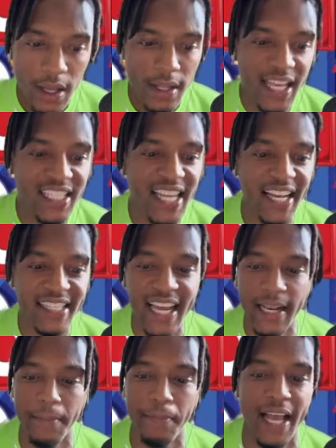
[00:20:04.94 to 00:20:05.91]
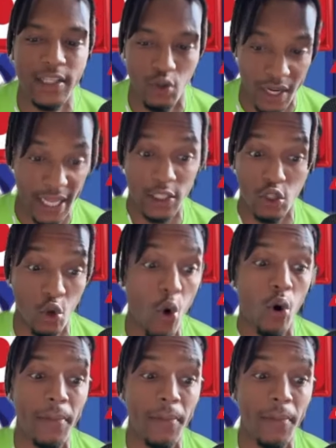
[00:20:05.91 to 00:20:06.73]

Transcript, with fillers: These niggas didn't play, so they didn't score.